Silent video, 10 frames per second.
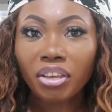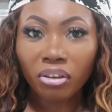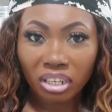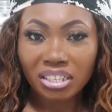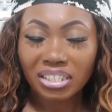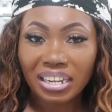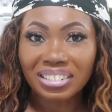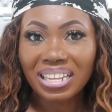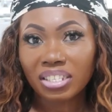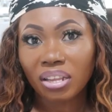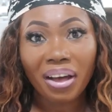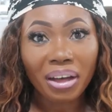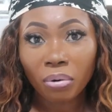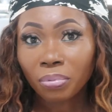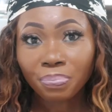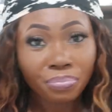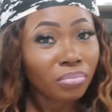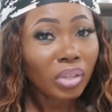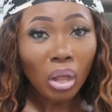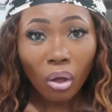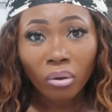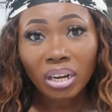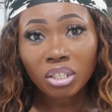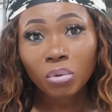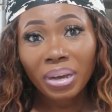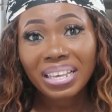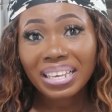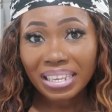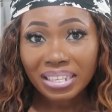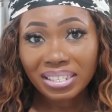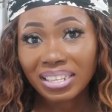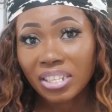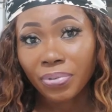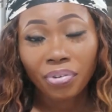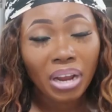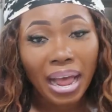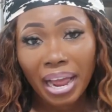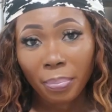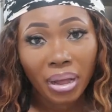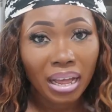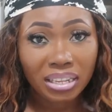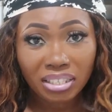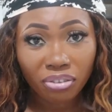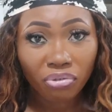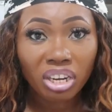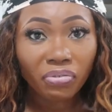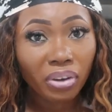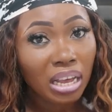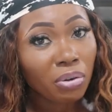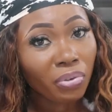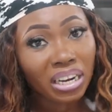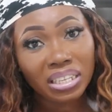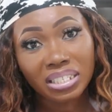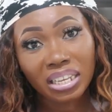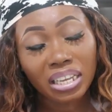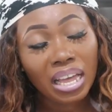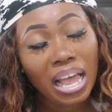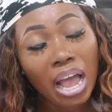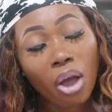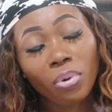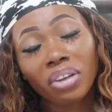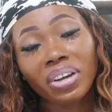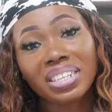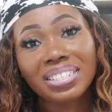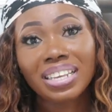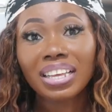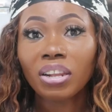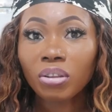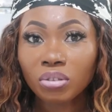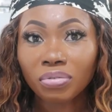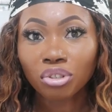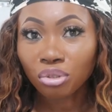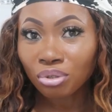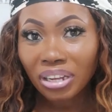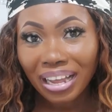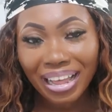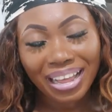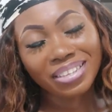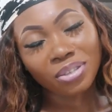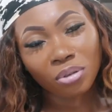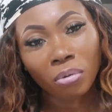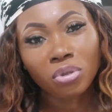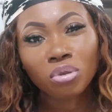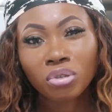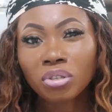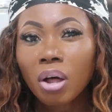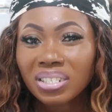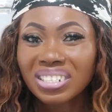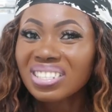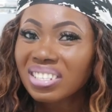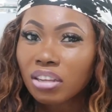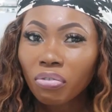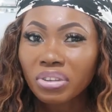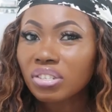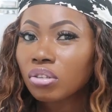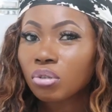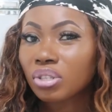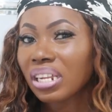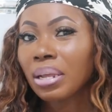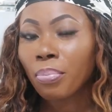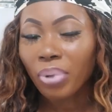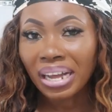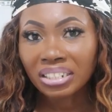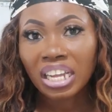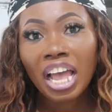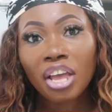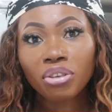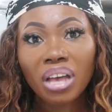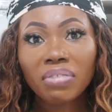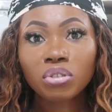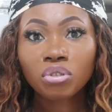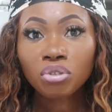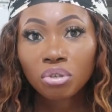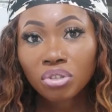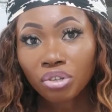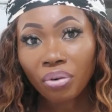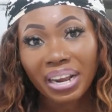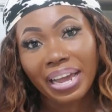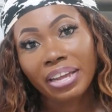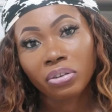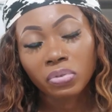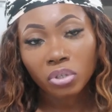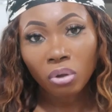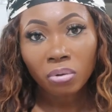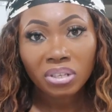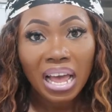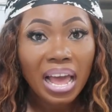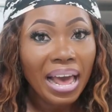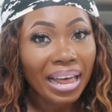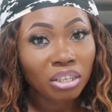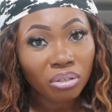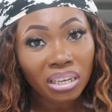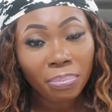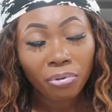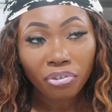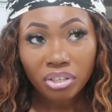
You understand? That is why kids get very hyperactive whenever they take a lot of sugar and salt. So salt in itself is not totally bad. You have to use the right kind of salt. I usually